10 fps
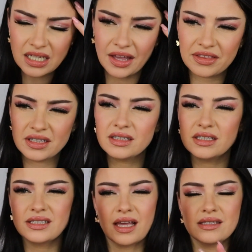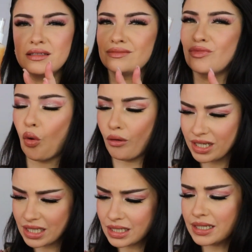I think this has some
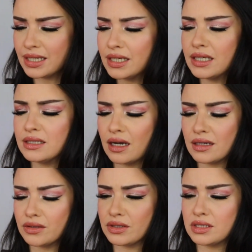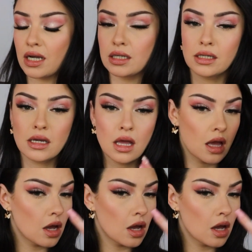oil in it. I don't know exactly.